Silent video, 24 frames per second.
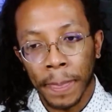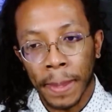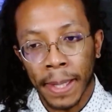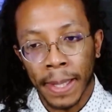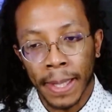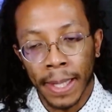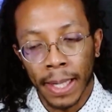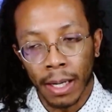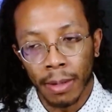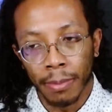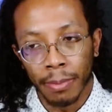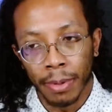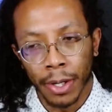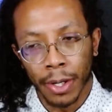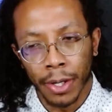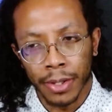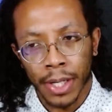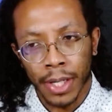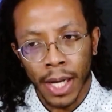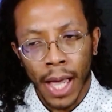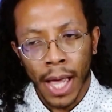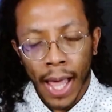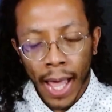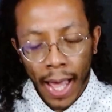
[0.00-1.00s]
Gilbert.
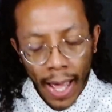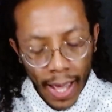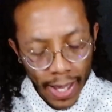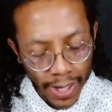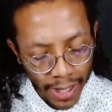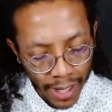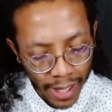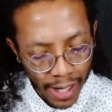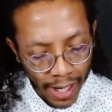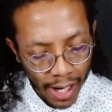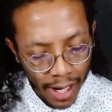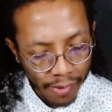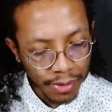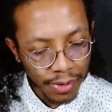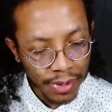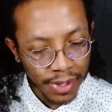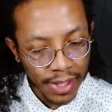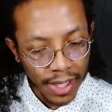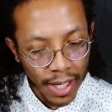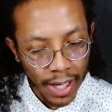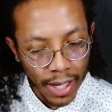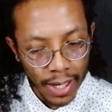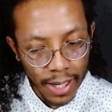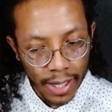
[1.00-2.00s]
And I have to
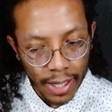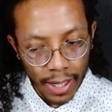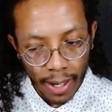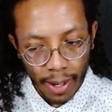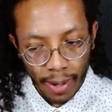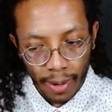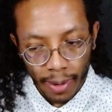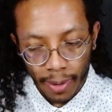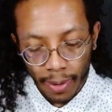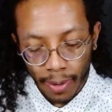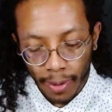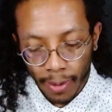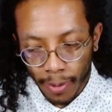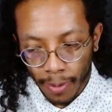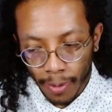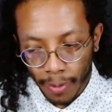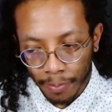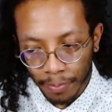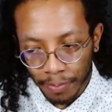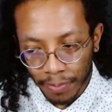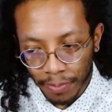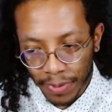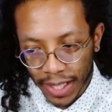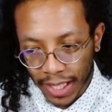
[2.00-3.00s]
say,
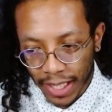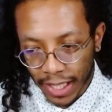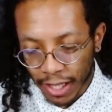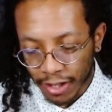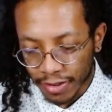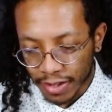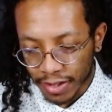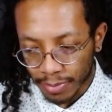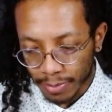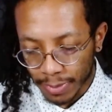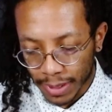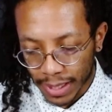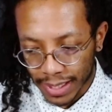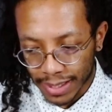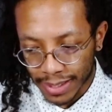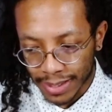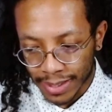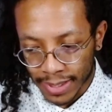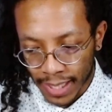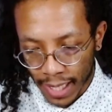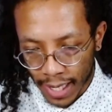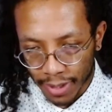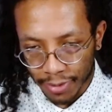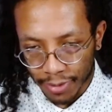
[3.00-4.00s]
it gives me
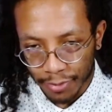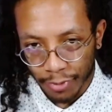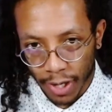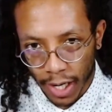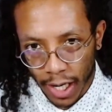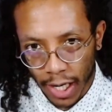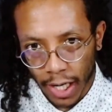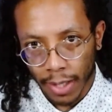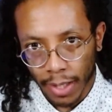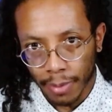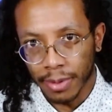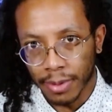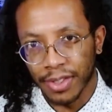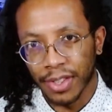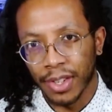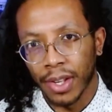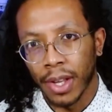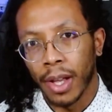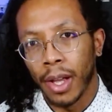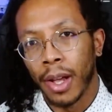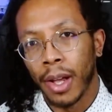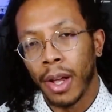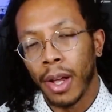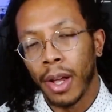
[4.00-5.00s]
sad vibes.
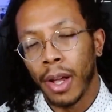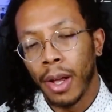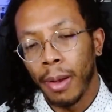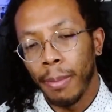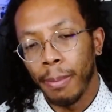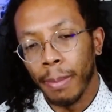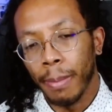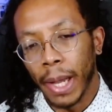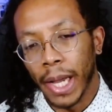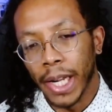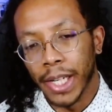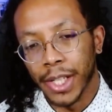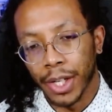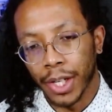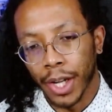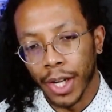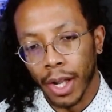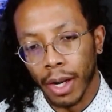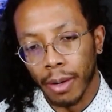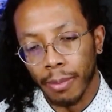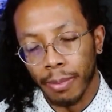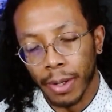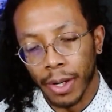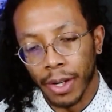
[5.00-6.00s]
Major
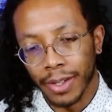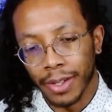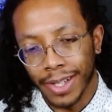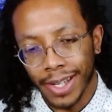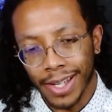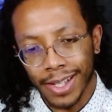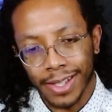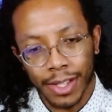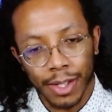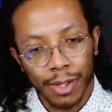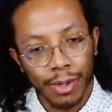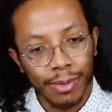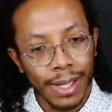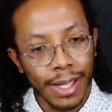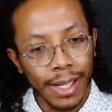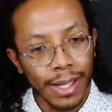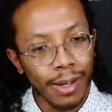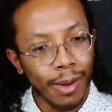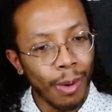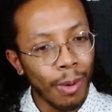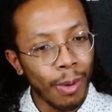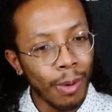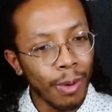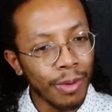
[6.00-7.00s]
Gilbert is doing
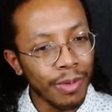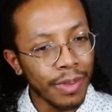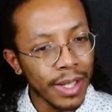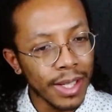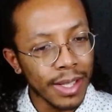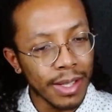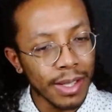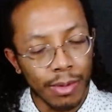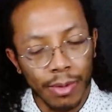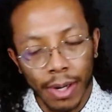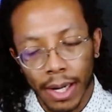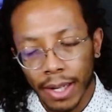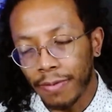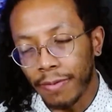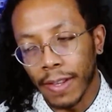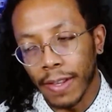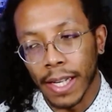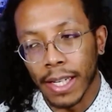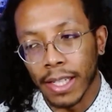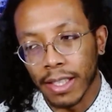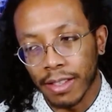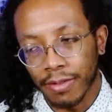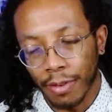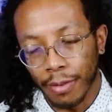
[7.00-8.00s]
all these great
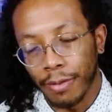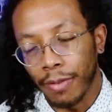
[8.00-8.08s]
things for